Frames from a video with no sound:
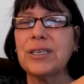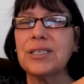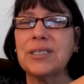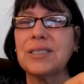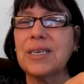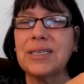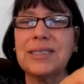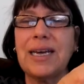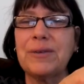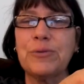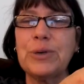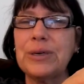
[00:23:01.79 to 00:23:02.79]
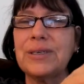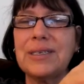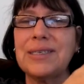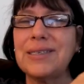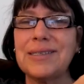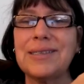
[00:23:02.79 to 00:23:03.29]
It just gets that weird
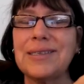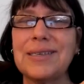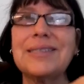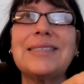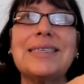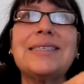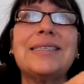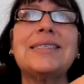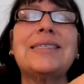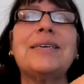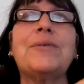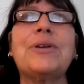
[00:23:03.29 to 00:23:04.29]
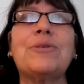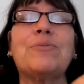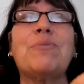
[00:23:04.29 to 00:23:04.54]
consistency when you